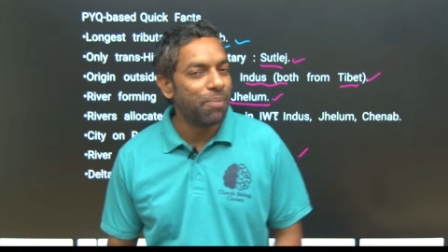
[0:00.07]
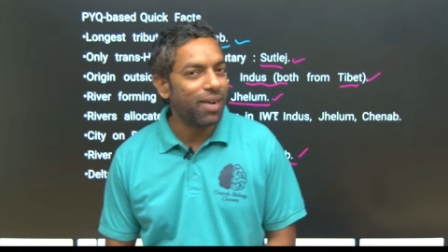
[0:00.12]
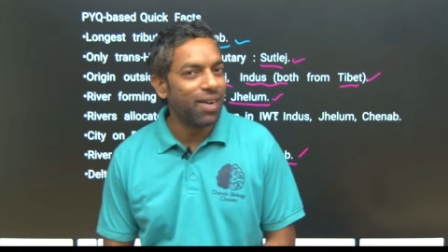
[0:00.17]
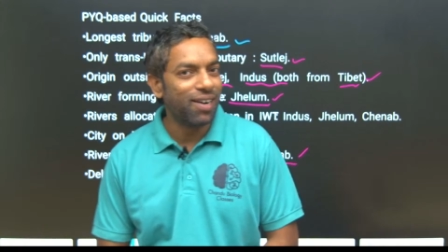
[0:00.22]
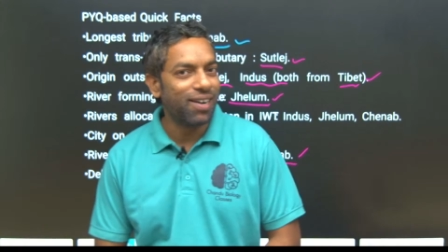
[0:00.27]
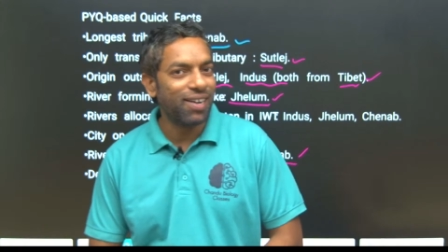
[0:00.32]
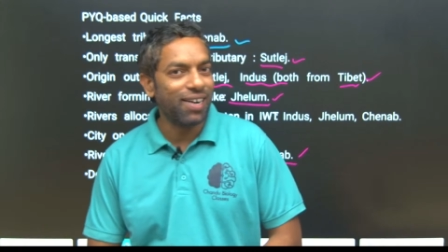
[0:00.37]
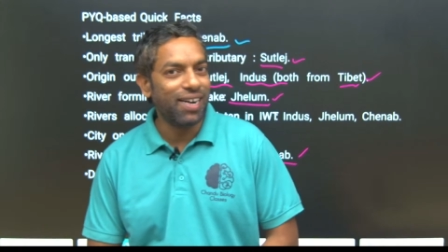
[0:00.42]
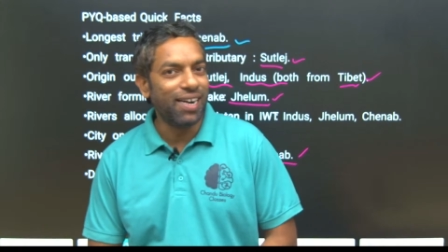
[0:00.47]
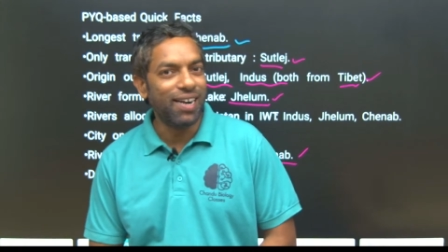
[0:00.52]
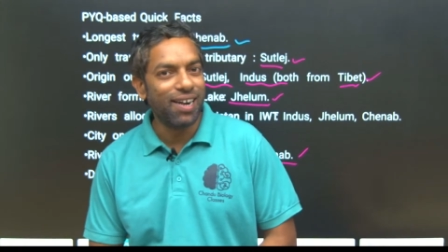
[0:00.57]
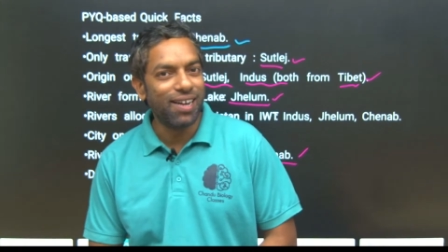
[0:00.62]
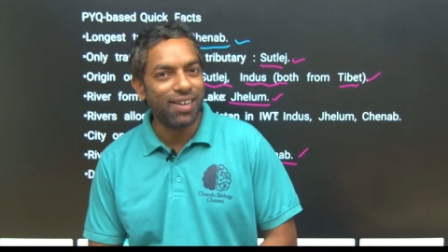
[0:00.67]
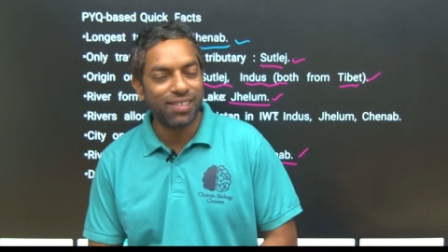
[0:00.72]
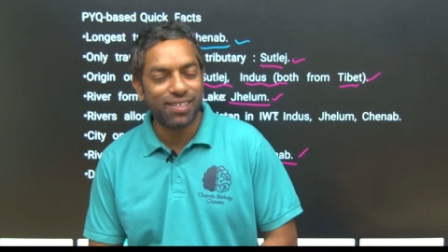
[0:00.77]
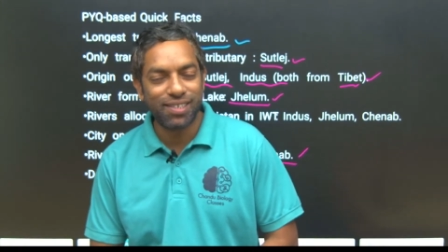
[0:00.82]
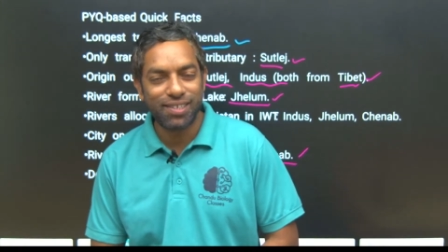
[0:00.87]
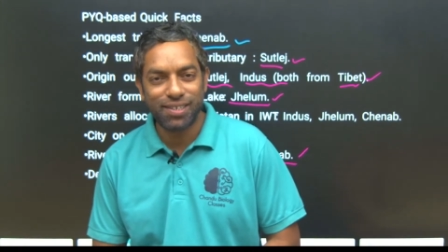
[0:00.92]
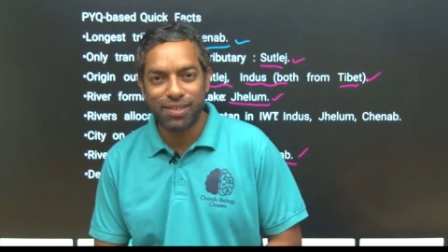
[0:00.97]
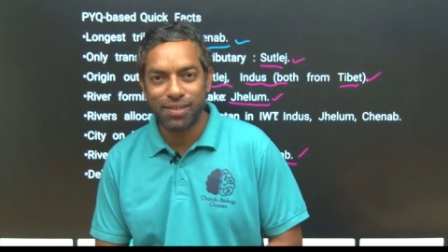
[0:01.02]

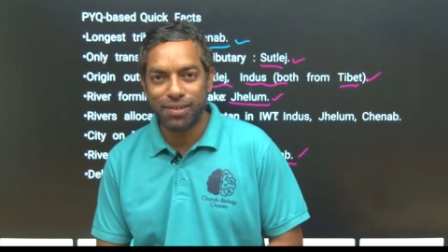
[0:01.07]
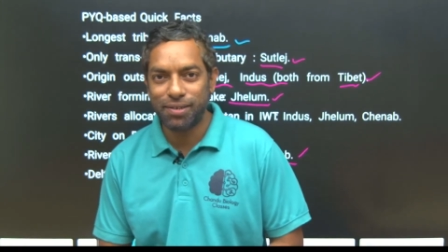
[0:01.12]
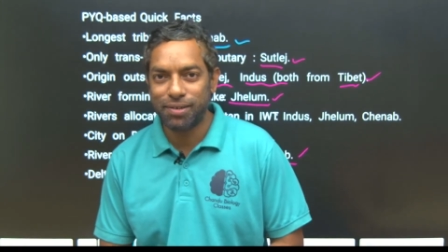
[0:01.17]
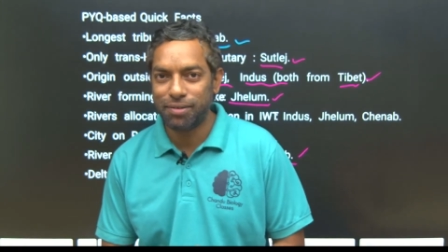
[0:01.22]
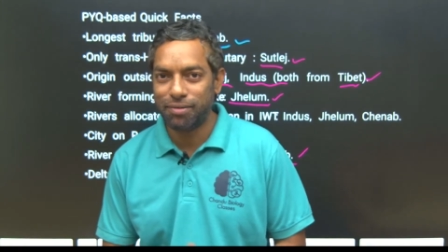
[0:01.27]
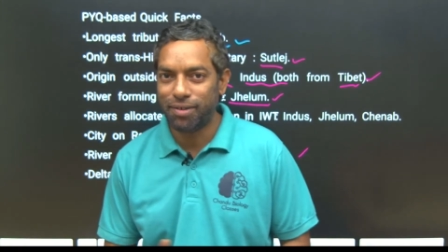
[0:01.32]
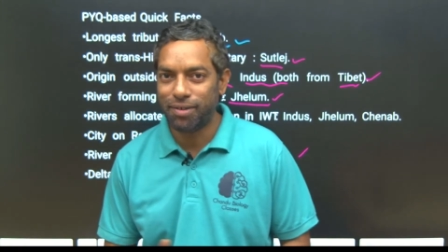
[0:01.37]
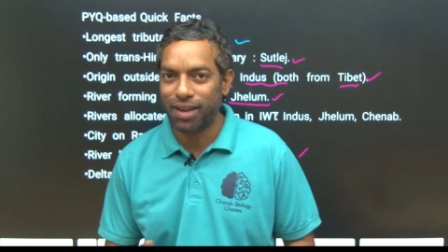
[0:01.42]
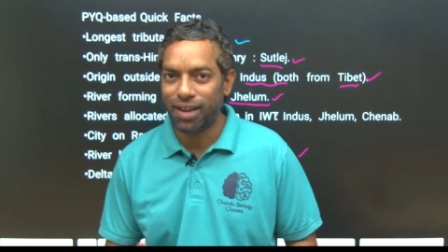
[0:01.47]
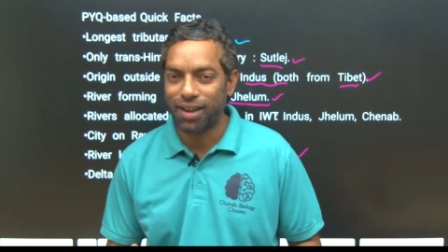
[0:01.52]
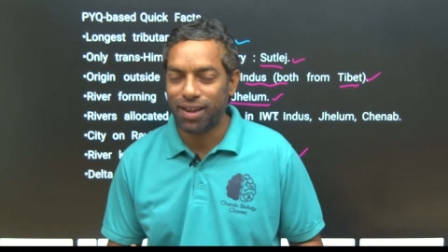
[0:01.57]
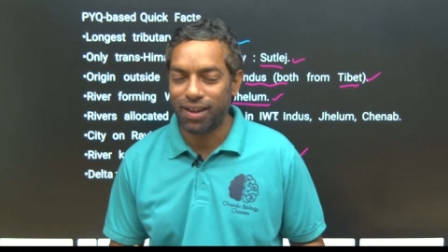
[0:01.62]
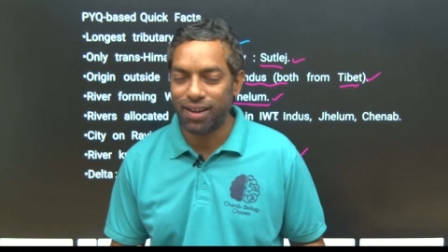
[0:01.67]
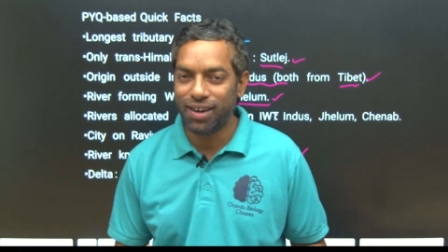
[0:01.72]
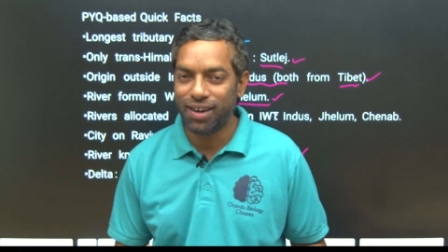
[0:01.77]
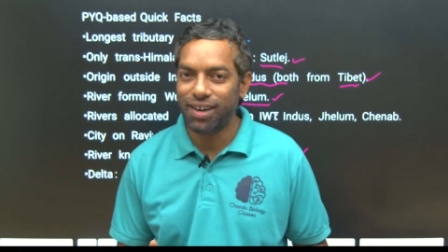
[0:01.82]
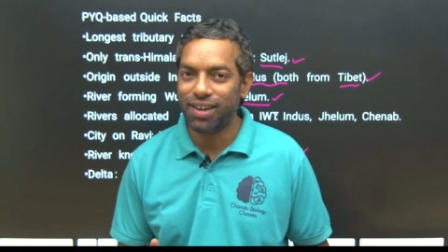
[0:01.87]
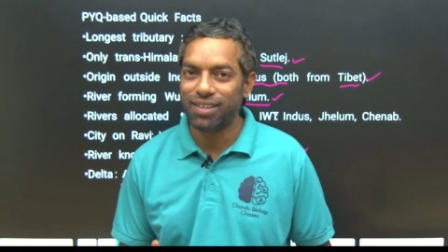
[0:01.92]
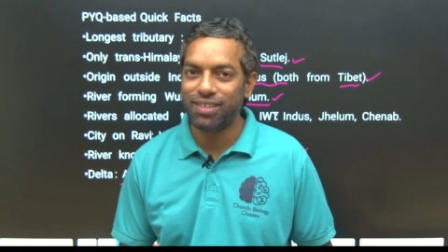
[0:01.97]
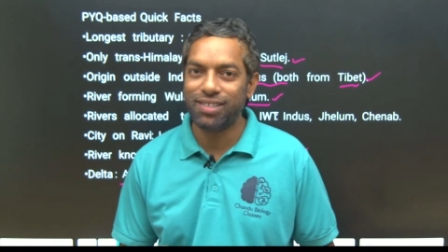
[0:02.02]
Indus
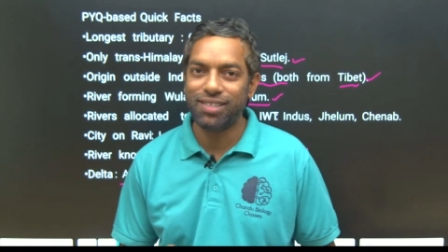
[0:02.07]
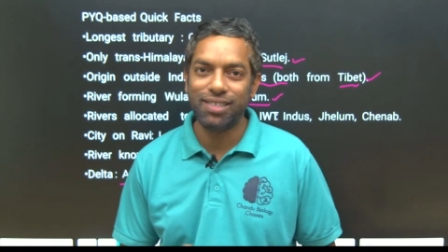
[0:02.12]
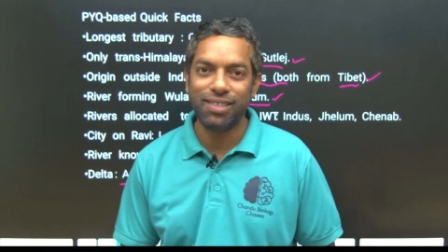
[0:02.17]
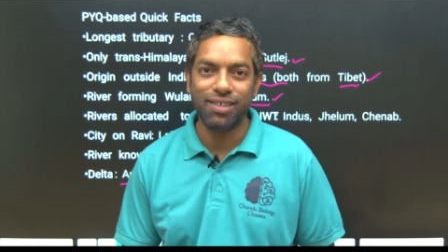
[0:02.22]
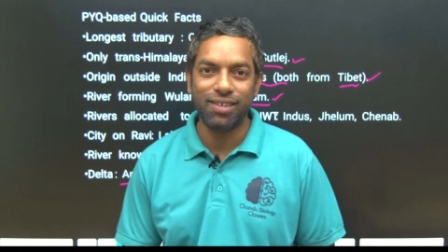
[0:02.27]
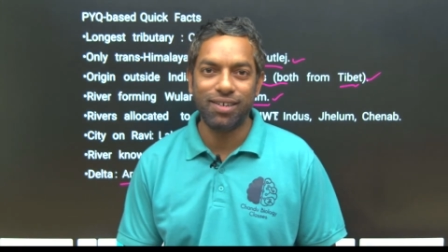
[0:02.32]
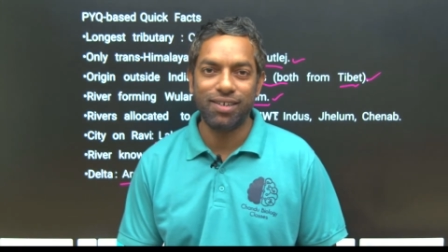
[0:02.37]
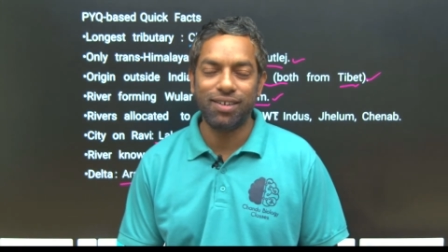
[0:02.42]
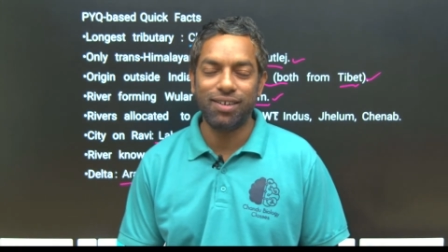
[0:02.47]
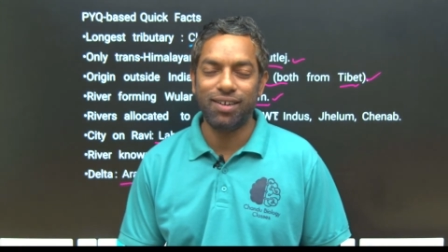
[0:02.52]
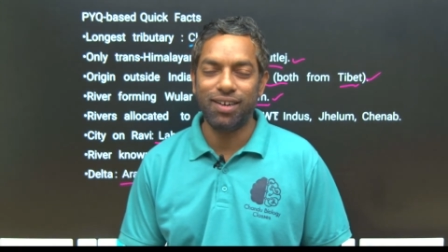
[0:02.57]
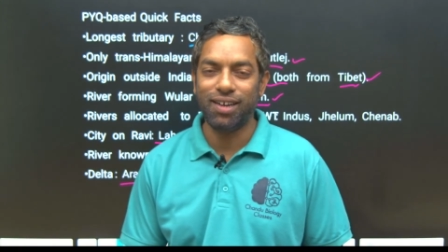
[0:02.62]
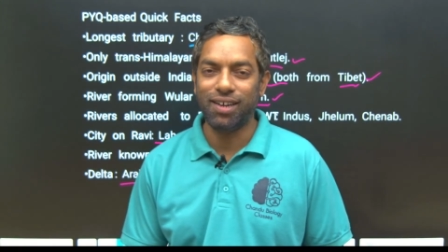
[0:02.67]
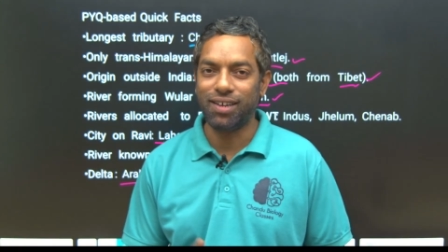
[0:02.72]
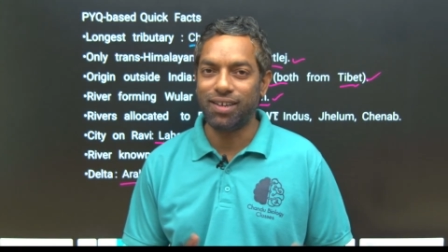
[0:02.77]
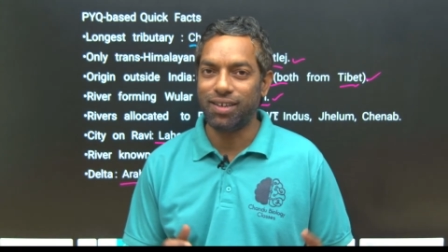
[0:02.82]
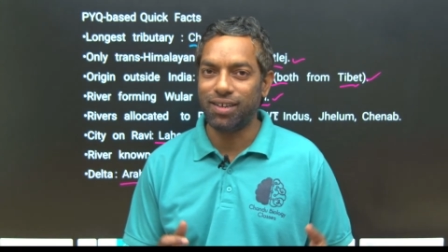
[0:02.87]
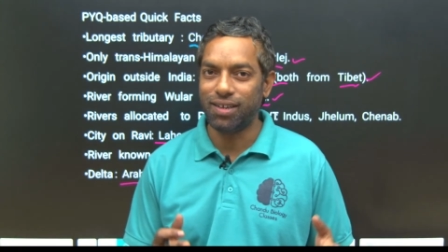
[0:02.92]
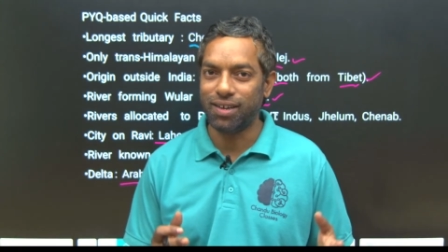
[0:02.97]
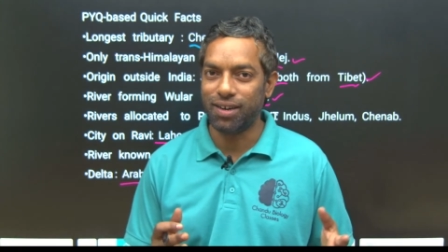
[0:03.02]
like
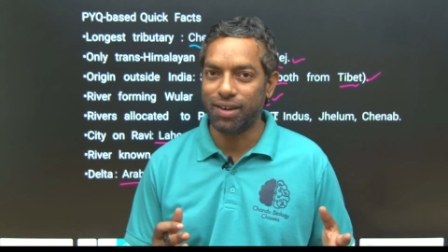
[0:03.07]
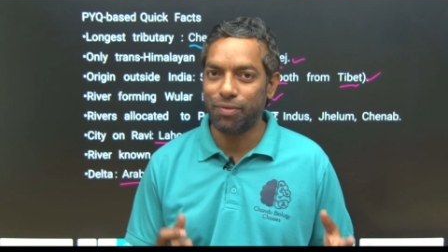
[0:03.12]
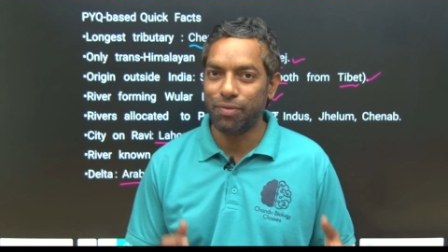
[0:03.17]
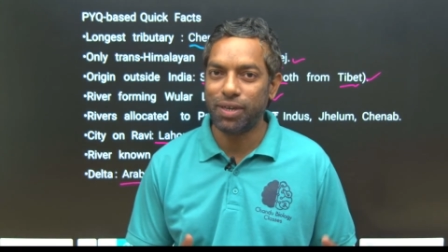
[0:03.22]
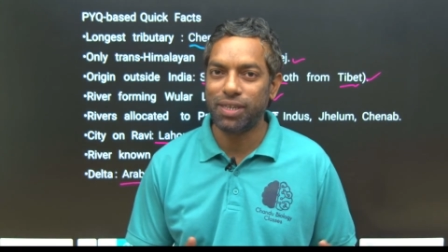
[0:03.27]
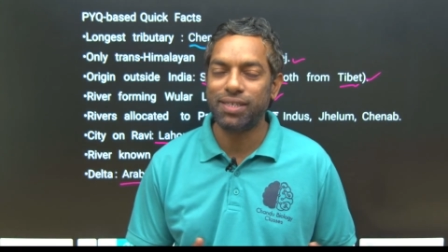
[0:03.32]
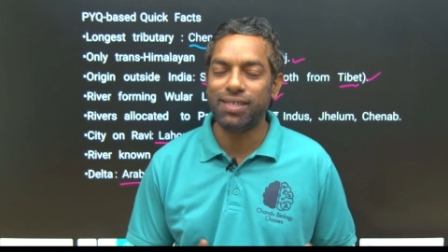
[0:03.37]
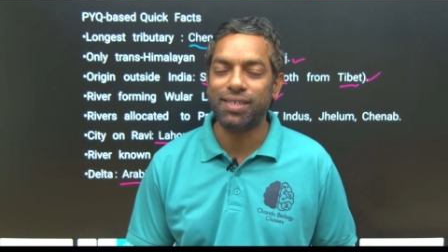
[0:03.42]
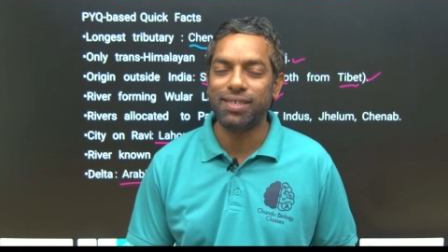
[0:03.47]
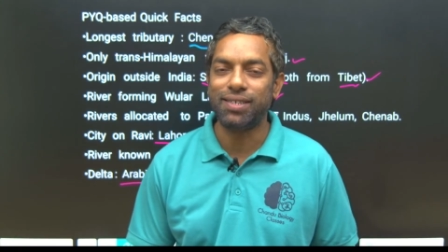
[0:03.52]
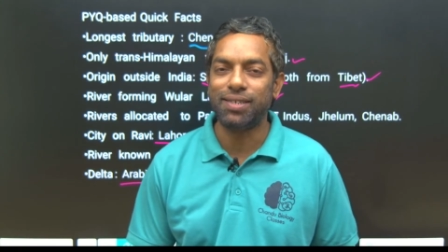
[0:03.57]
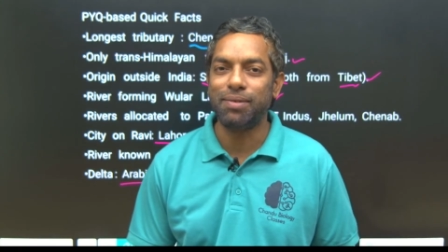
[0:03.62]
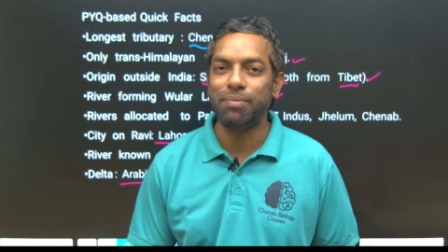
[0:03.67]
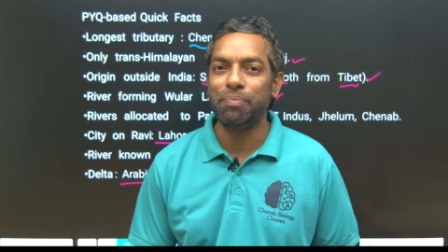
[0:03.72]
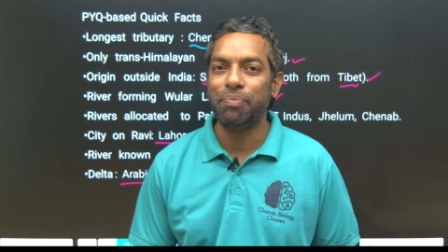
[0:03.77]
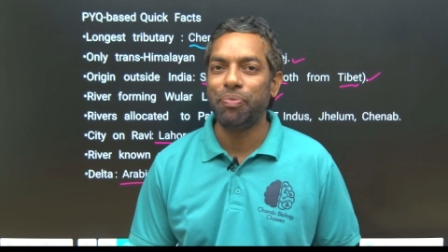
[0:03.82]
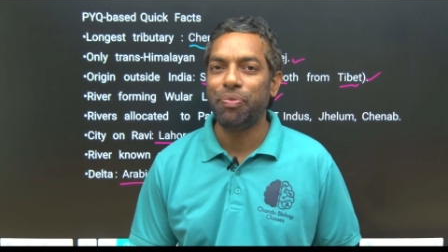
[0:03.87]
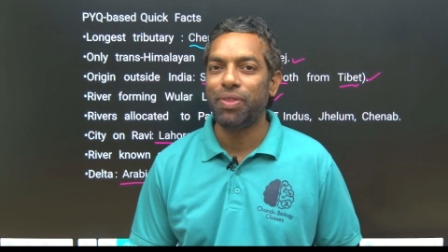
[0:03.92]
river system,